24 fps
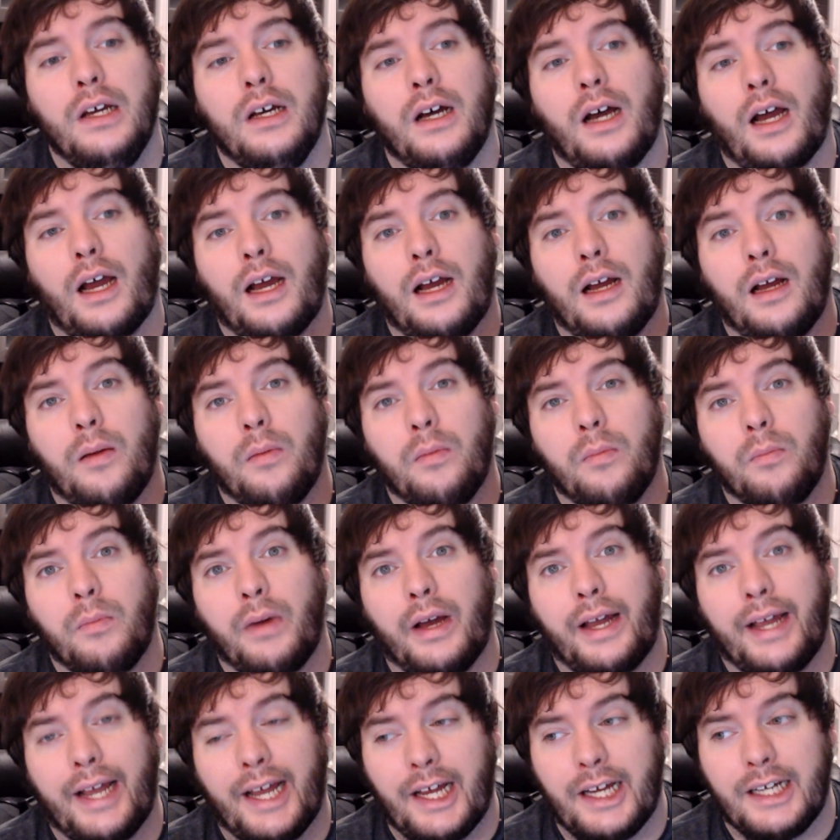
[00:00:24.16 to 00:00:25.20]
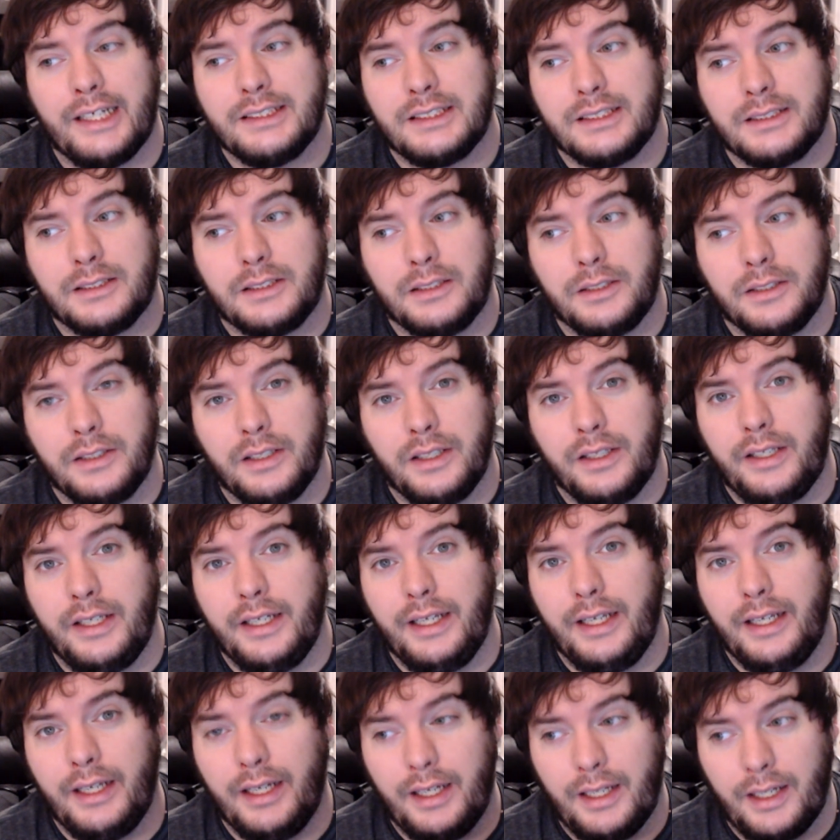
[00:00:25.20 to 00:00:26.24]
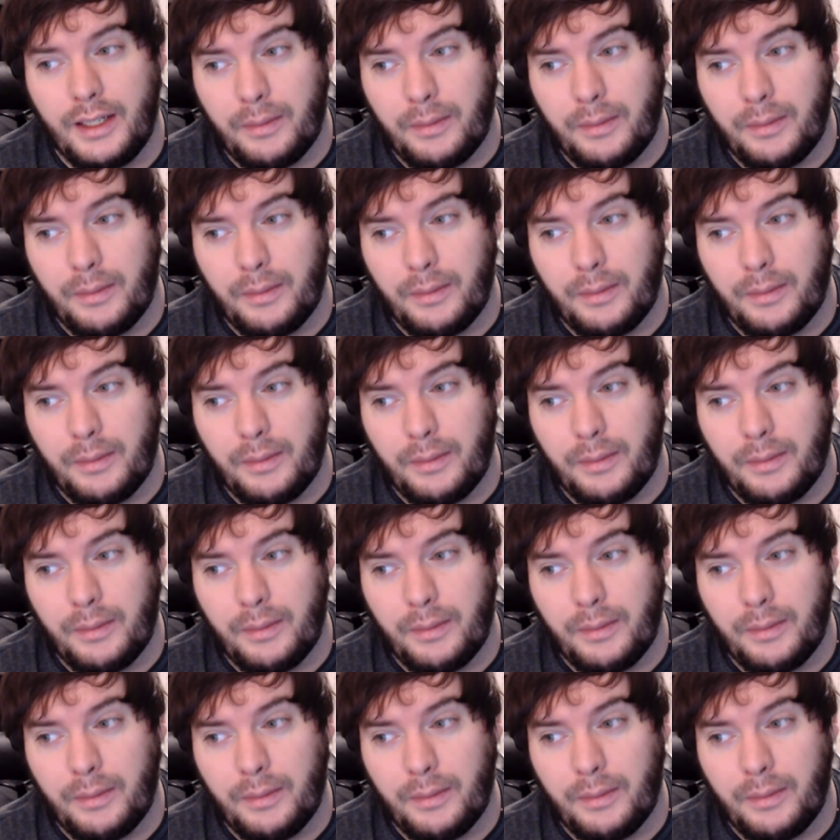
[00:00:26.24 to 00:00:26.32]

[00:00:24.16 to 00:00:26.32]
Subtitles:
I asked in